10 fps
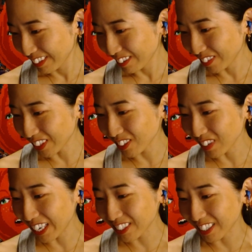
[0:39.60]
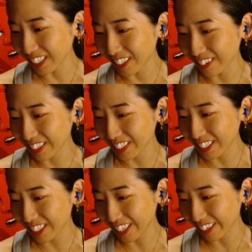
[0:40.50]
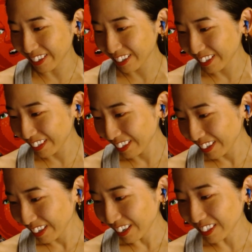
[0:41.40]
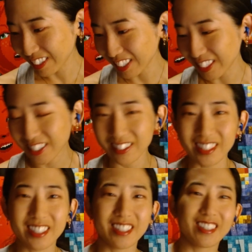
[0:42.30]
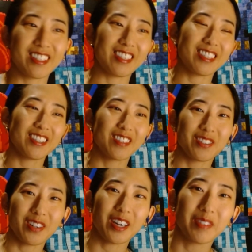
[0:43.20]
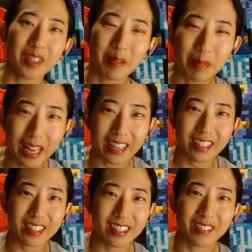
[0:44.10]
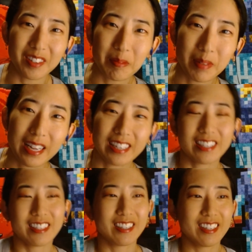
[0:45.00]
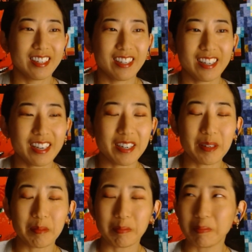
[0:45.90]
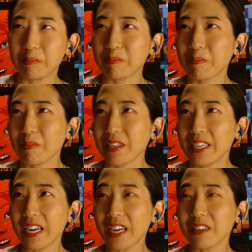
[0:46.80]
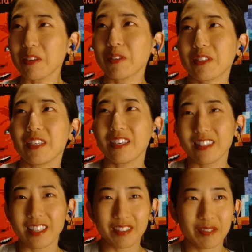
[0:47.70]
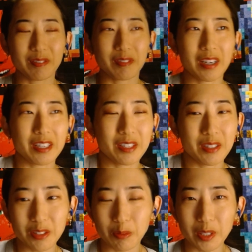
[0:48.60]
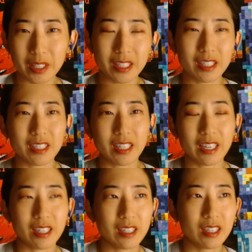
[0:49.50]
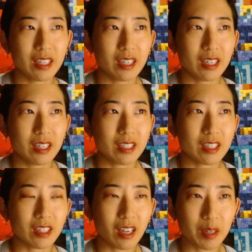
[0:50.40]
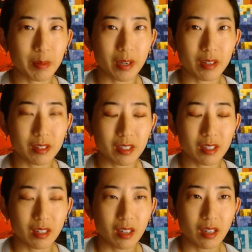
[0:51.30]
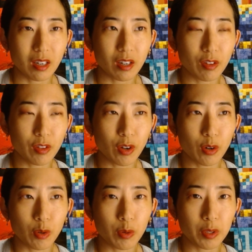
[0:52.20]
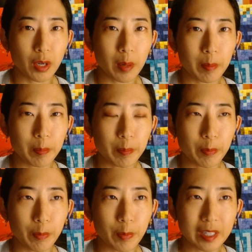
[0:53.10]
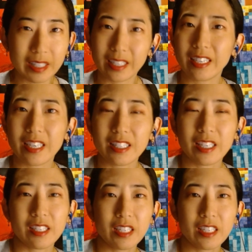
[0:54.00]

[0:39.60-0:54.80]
Ronald Draxter, hello, good to see you. Artistic Ulysses, good to see you as well. Welcome back. Welcome back. Um, yeah, I don't know. There's not a lot of news really today to talk about. Although, one thing I guess that did